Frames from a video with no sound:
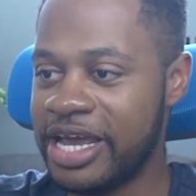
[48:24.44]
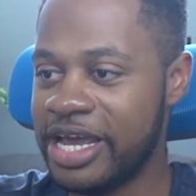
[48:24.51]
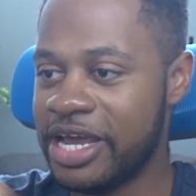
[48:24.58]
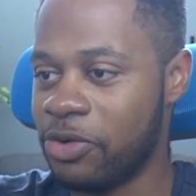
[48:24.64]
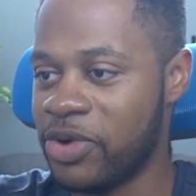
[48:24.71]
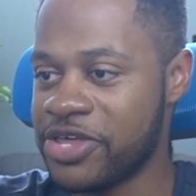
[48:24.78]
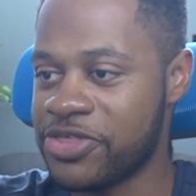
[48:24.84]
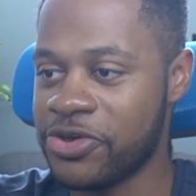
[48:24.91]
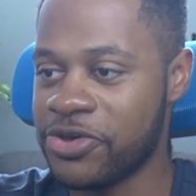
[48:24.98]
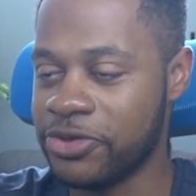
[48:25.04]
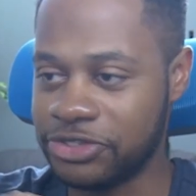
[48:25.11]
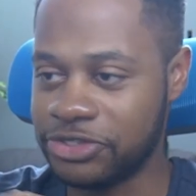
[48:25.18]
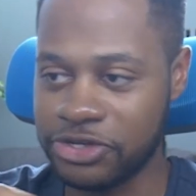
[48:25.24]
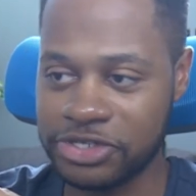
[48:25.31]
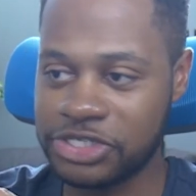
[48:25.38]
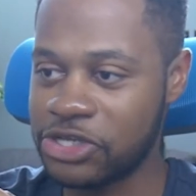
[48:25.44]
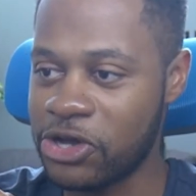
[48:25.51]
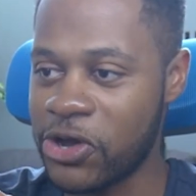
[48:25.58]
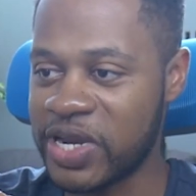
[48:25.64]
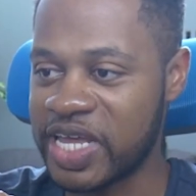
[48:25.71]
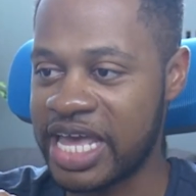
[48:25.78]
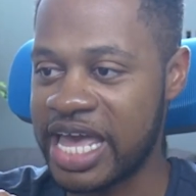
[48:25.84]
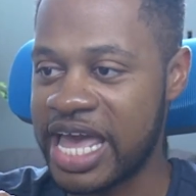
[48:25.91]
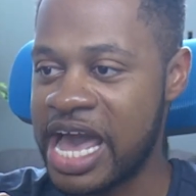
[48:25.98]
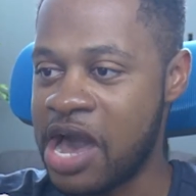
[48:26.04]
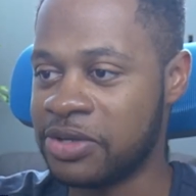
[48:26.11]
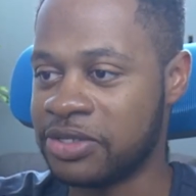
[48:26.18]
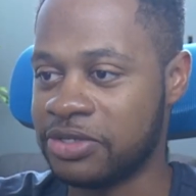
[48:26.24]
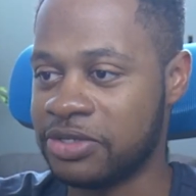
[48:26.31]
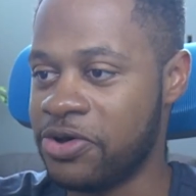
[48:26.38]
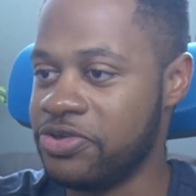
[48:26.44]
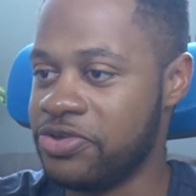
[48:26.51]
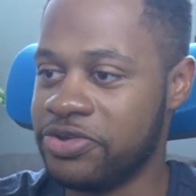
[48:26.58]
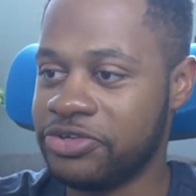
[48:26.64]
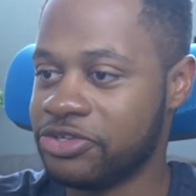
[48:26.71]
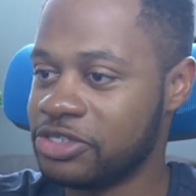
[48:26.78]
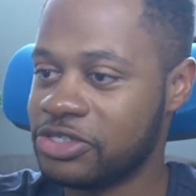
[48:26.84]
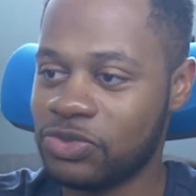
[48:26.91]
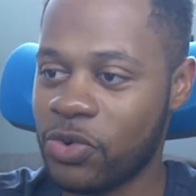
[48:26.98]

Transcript: whether you're just starting out or you just